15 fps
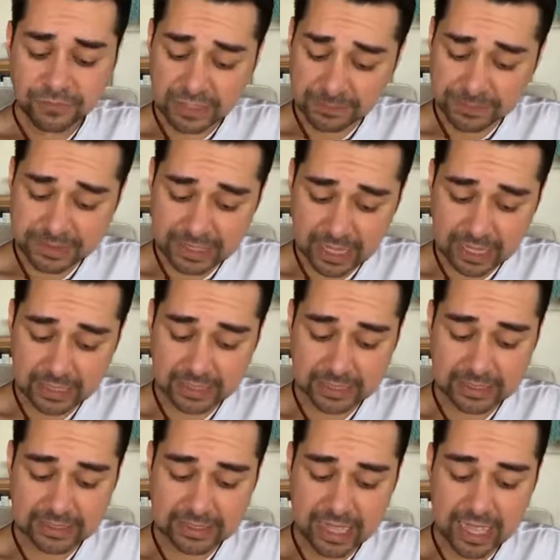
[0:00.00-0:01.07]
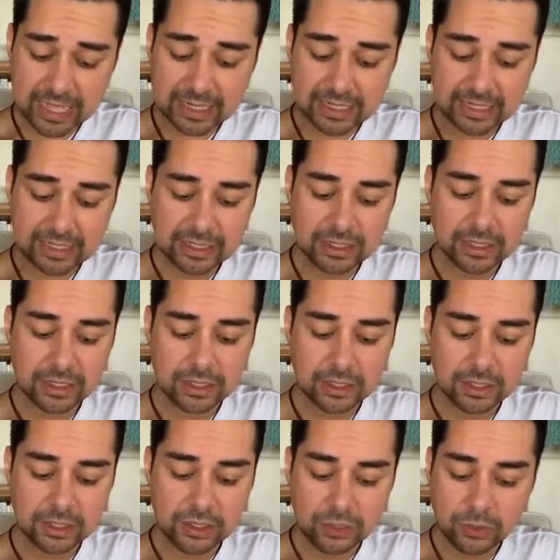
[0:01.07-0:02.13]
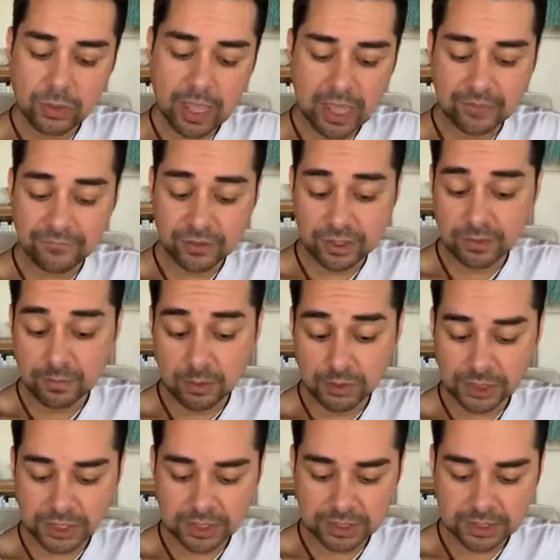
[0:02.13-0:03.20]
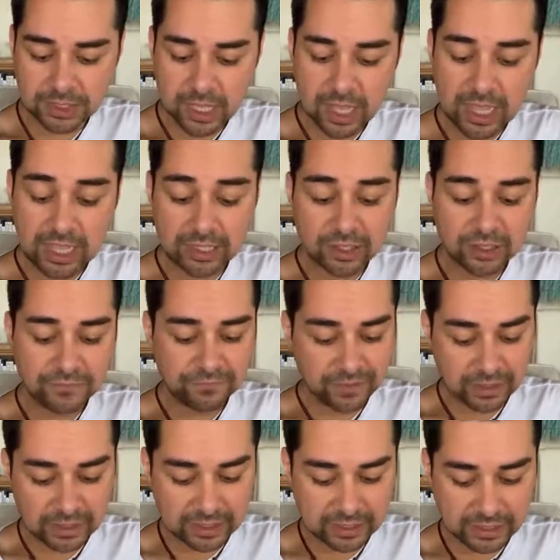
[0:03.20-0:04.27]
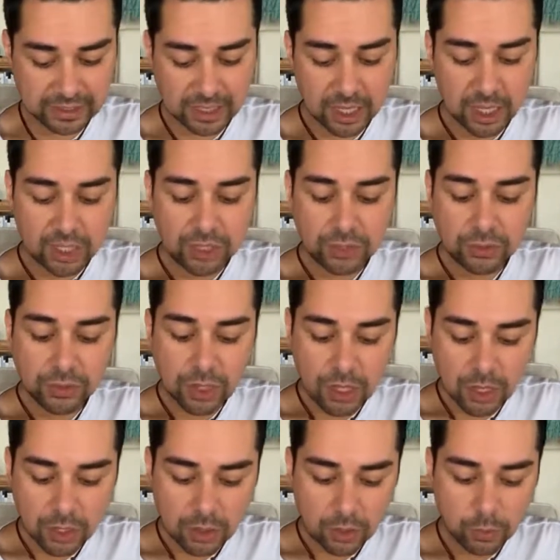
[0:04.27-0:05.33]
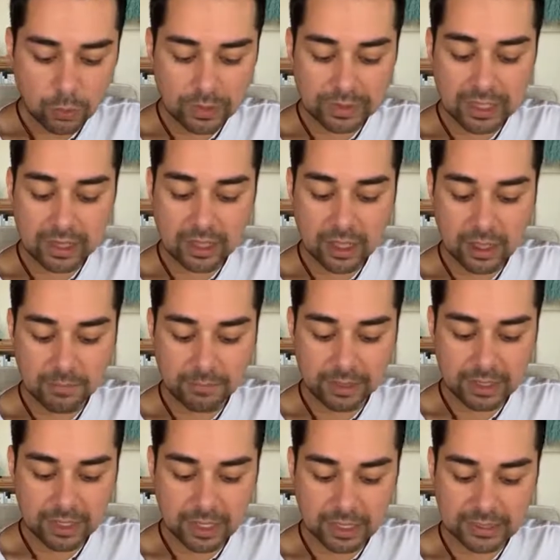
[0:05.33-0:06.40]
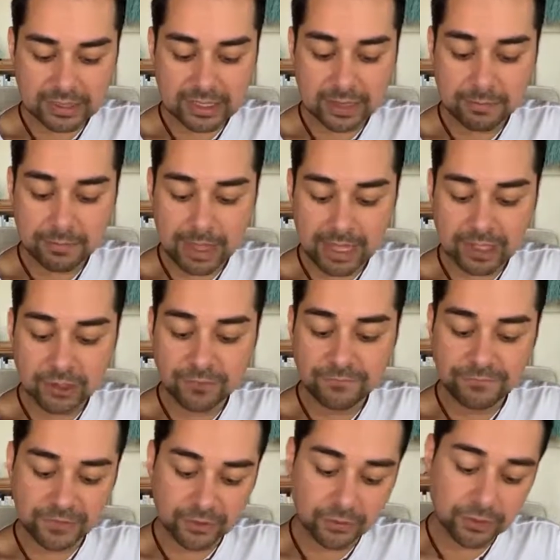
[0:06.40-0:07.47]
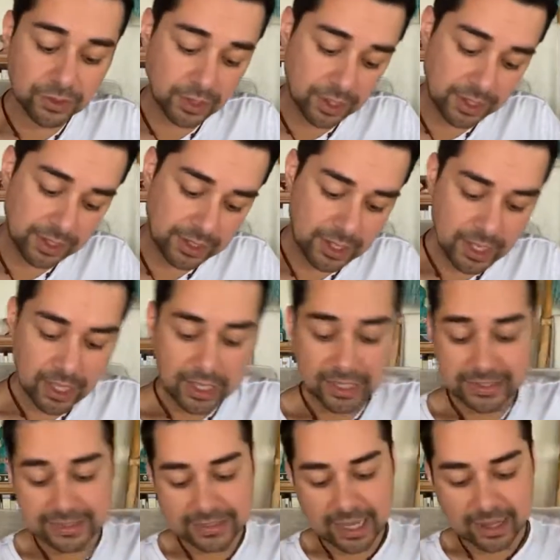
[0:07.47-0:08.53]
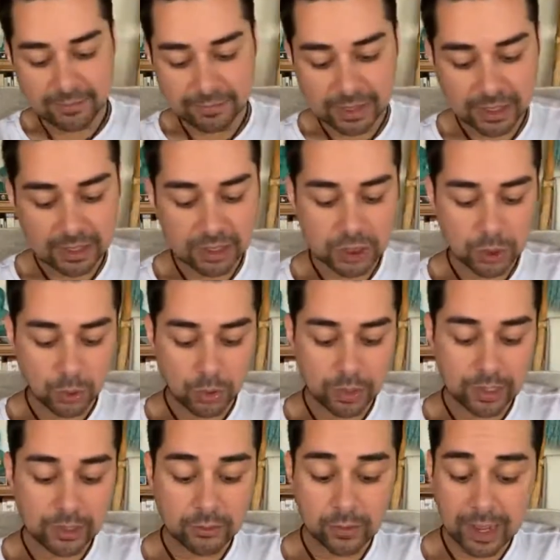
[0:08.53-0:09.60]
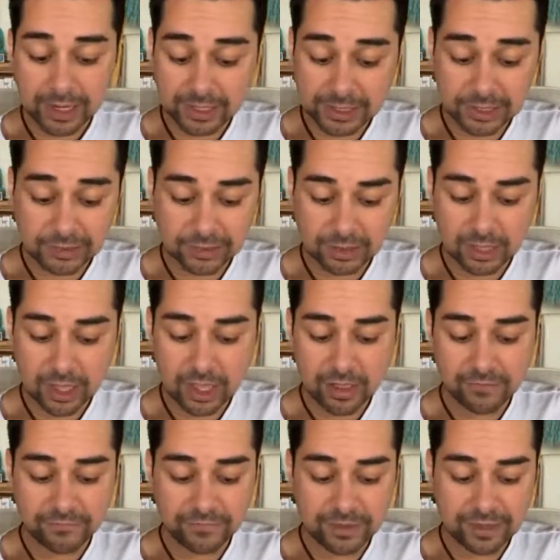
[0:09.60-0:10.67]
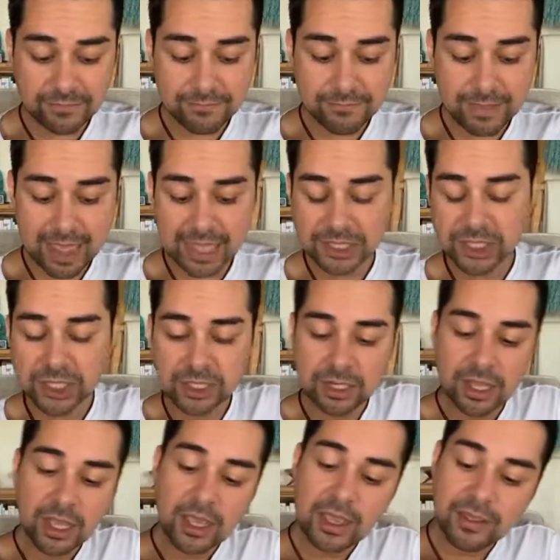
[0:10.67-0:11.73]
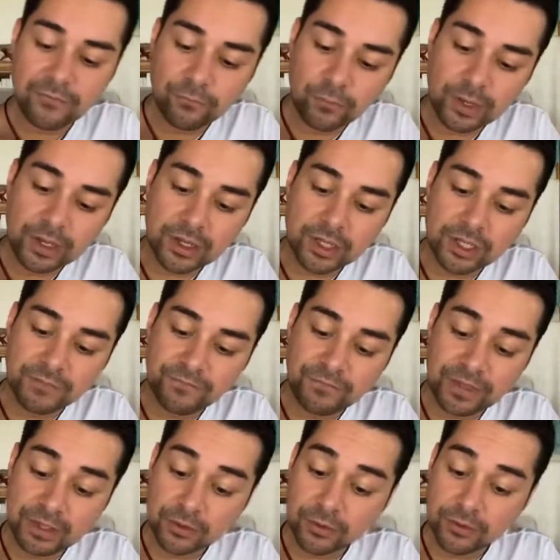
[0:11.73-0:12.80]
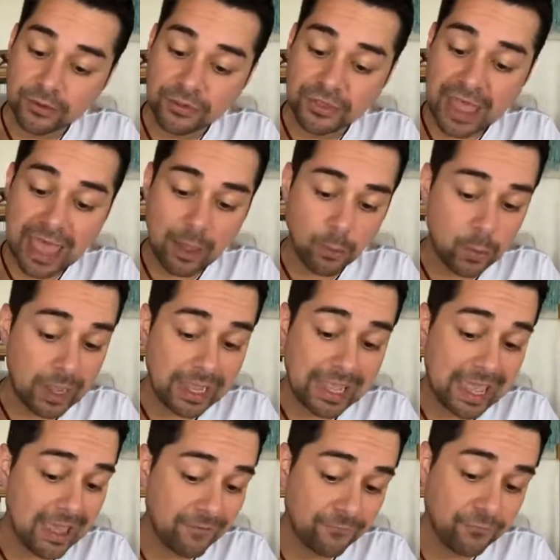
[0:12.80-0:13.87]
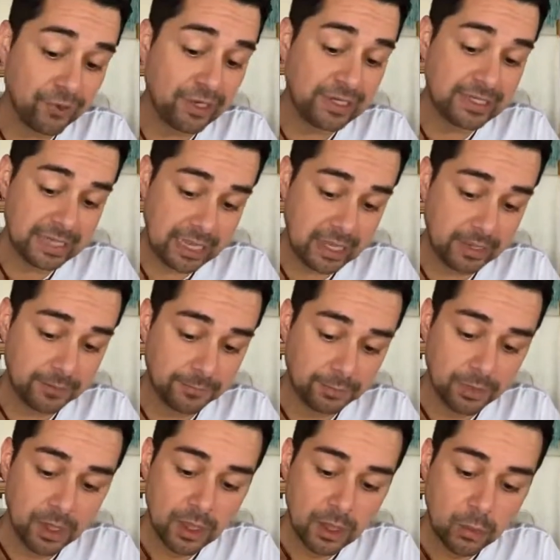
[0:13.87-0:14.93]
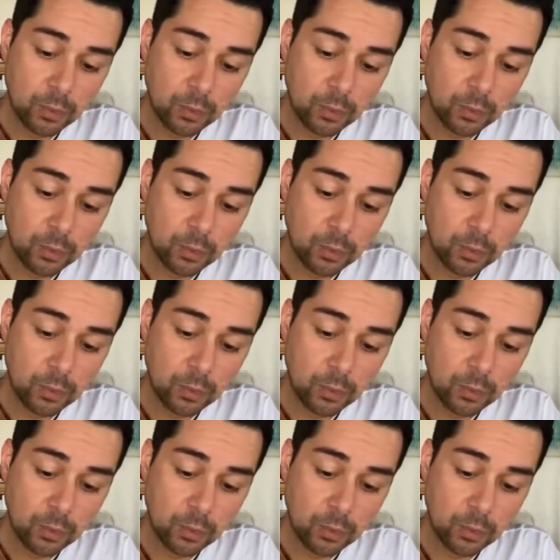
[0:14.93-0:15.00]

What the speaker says: The flip side is that you have good emotions and good feelings. You know when they come because they make you feel good. Excitement, joy, gratitude, love. Imagine if we could feel that way every day.